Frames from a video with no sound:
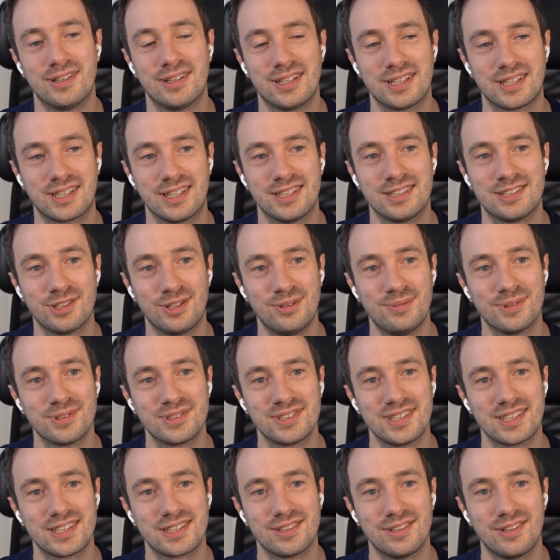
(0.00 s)
like it's almost
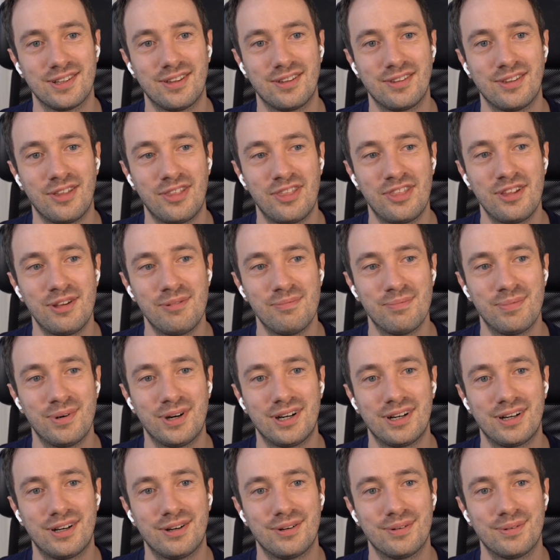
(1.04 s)
like the theme
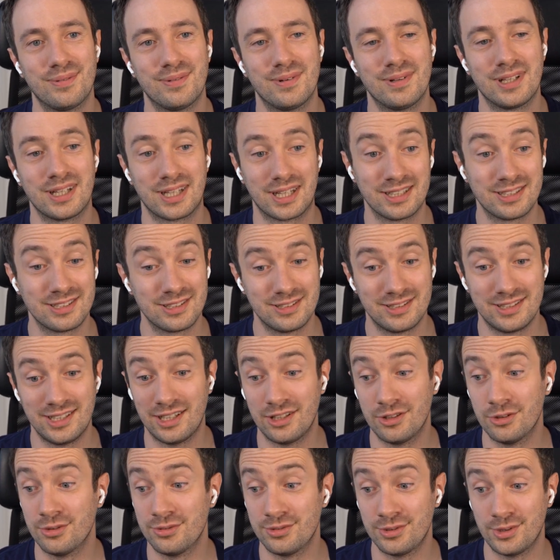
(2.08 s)
part, like they
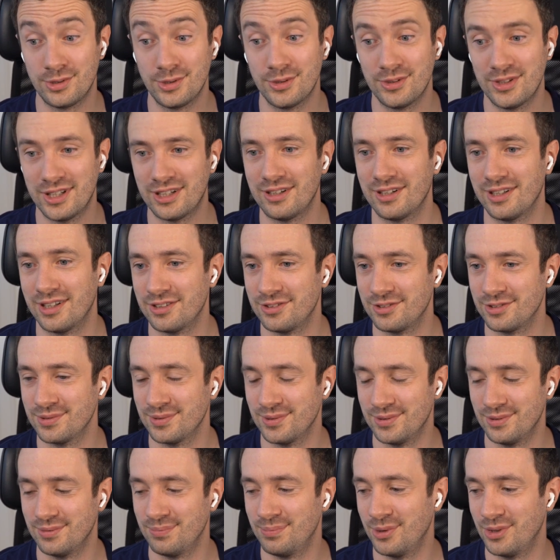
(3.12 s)
are no follow now. I just
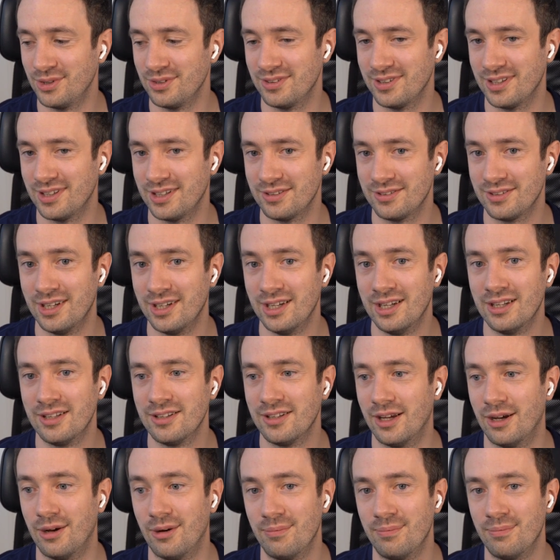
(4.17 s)
want to point out
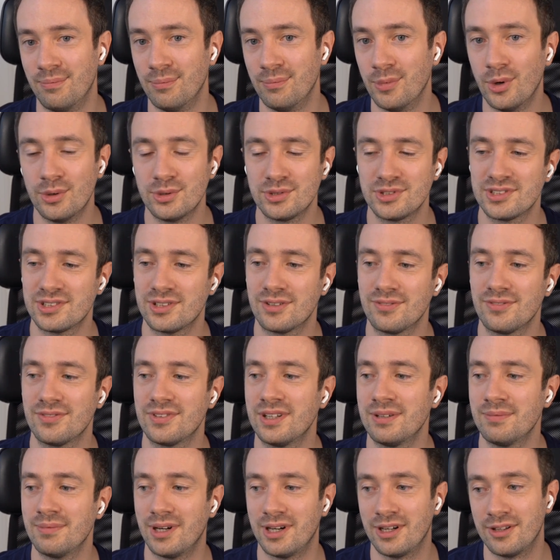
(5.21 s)
that most of
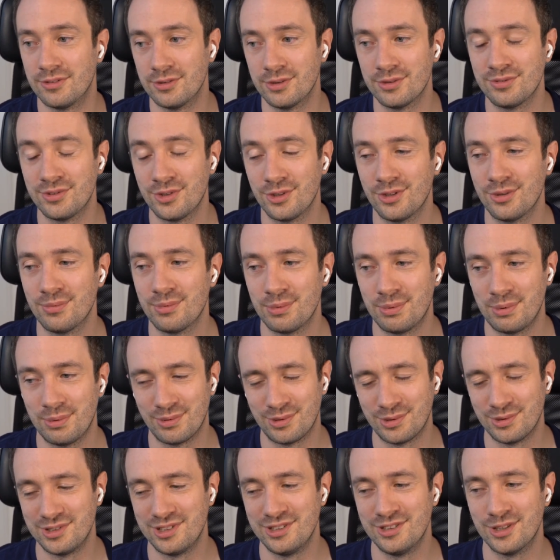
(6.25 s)
them are no follow, but people
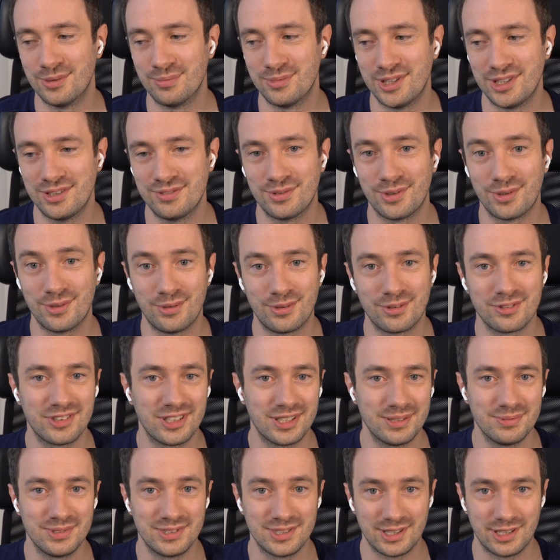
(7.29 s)
who didn't update for a long
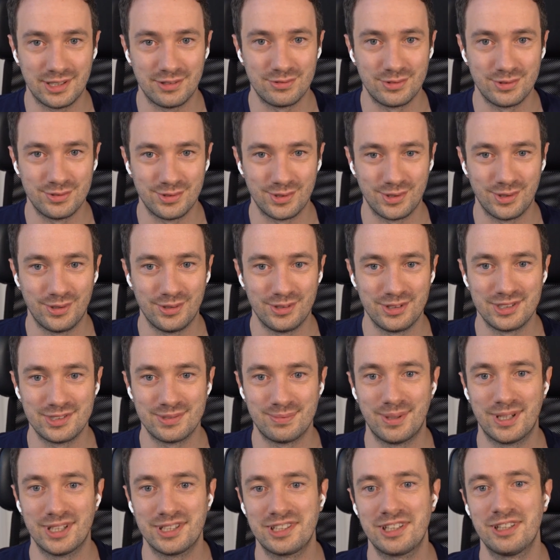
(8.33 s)
time still have do follow links
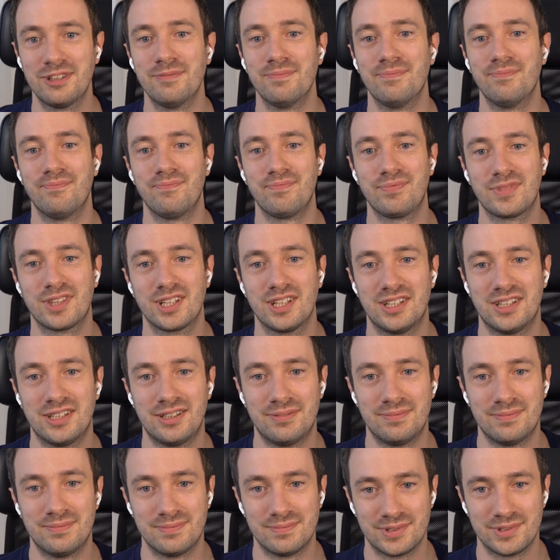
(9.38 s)
back.
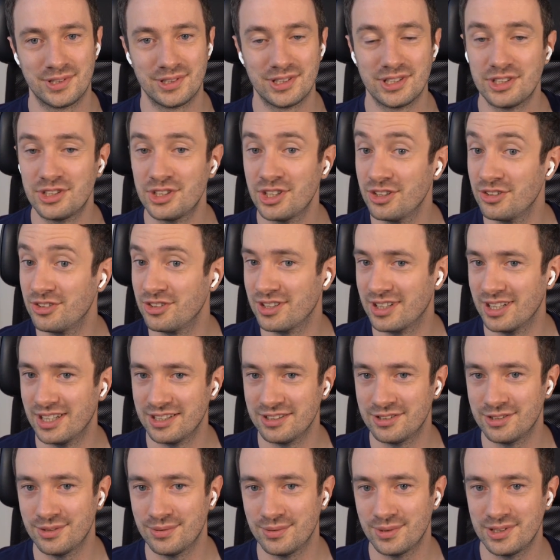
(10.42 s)
So they changed it
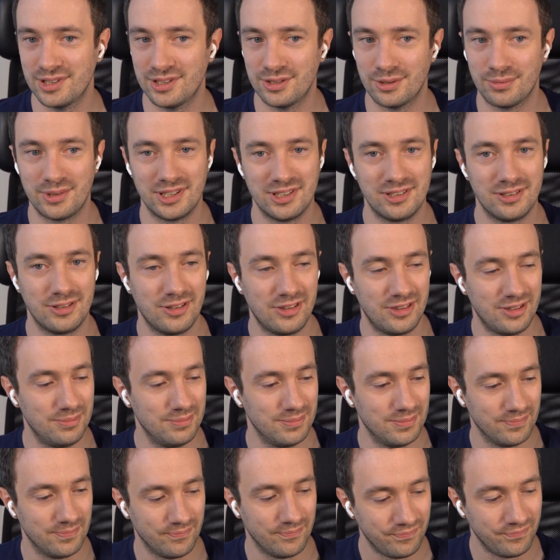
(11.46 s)
later when they updated the theme,
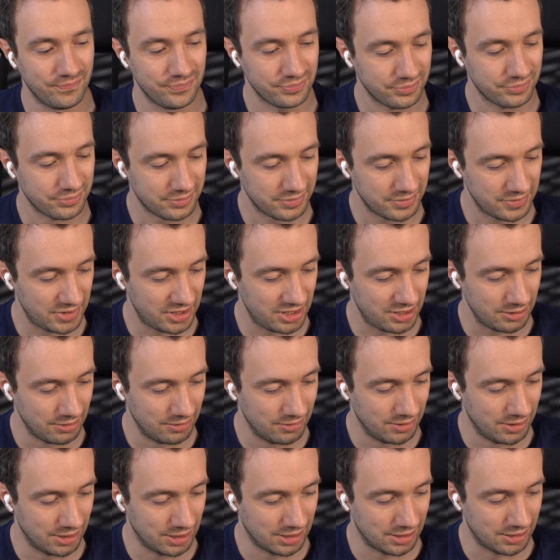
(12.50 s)

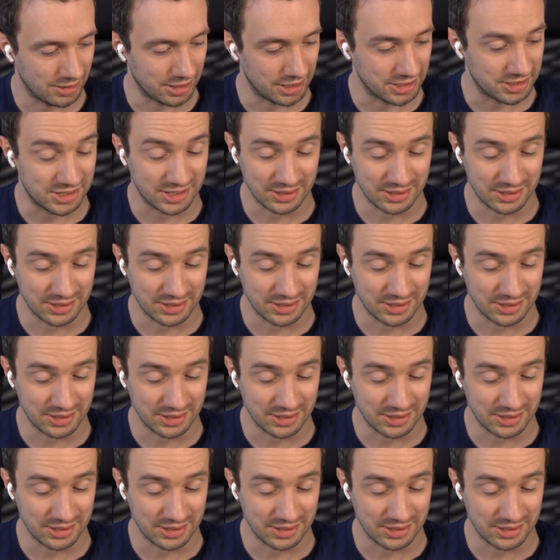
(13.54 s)
it